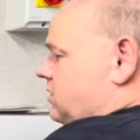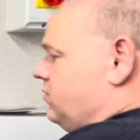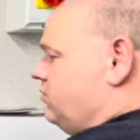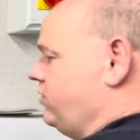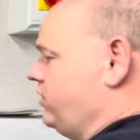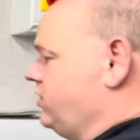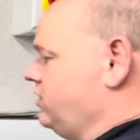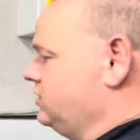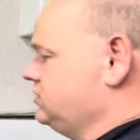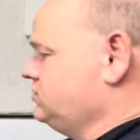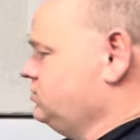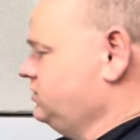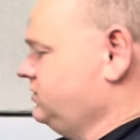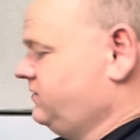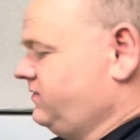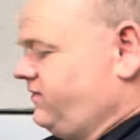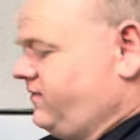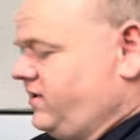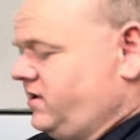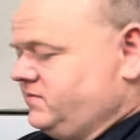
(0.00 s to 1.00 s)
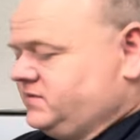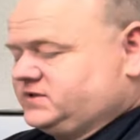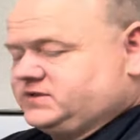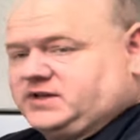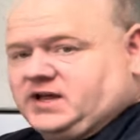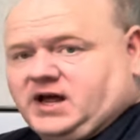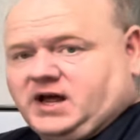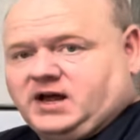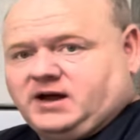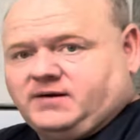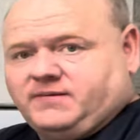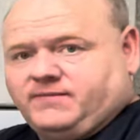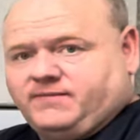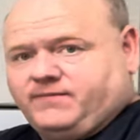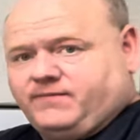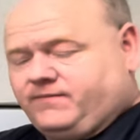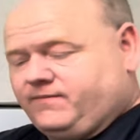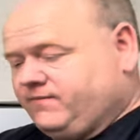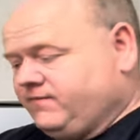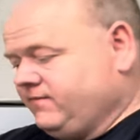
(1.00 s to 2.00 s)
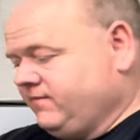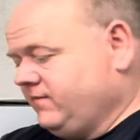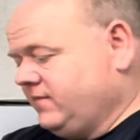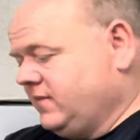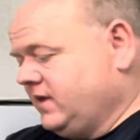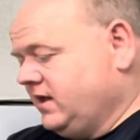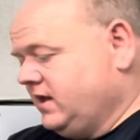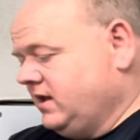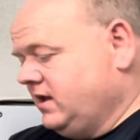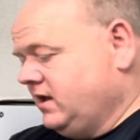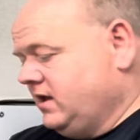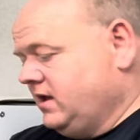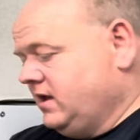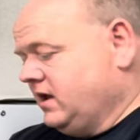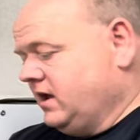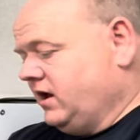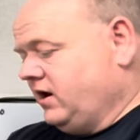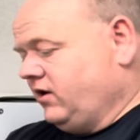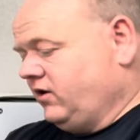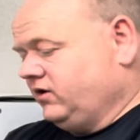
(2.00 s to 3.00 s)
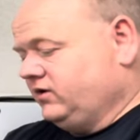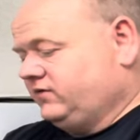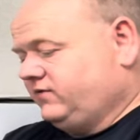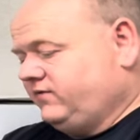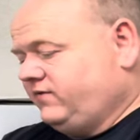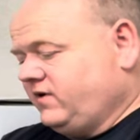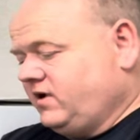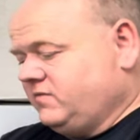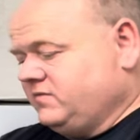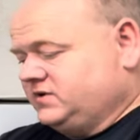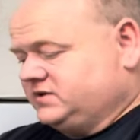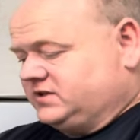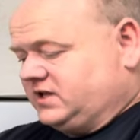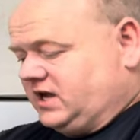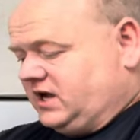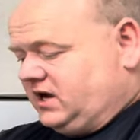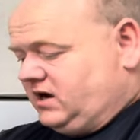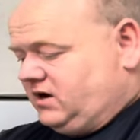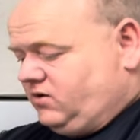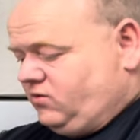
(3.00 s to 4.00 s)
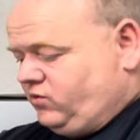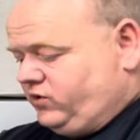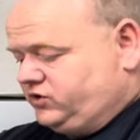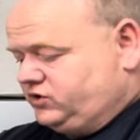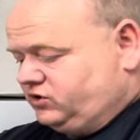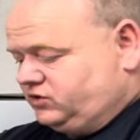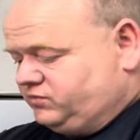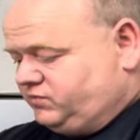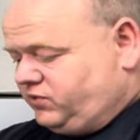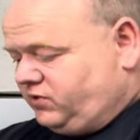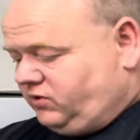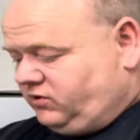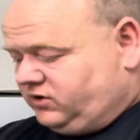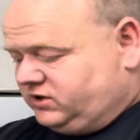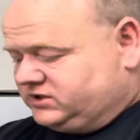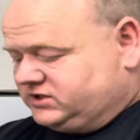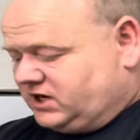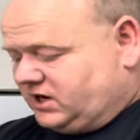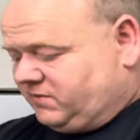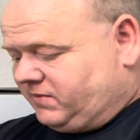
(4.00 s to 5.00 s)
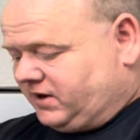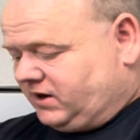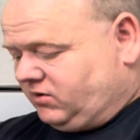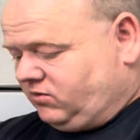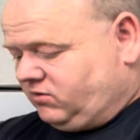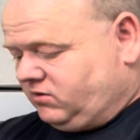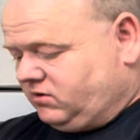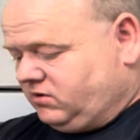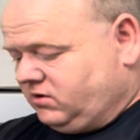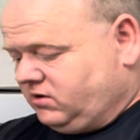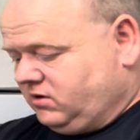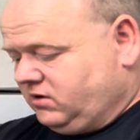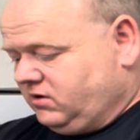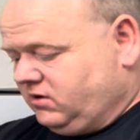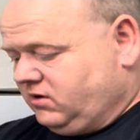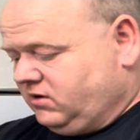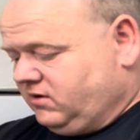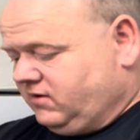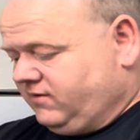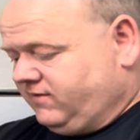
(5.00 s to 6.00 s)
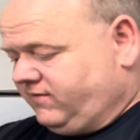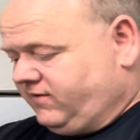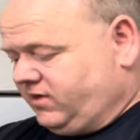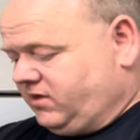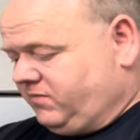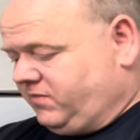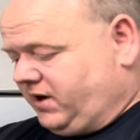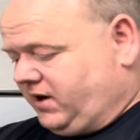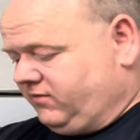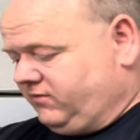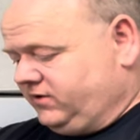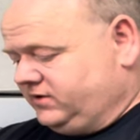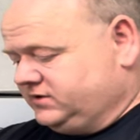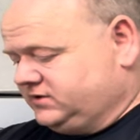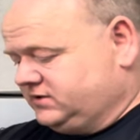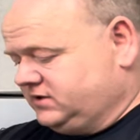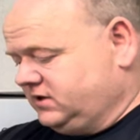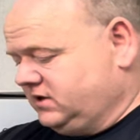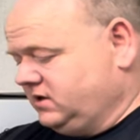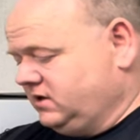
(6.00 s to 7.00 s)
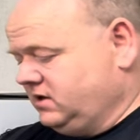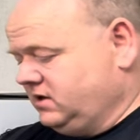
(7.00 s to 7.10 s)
we go to his thermostat, and on his thermostat, we just pull the tab out for the batteries.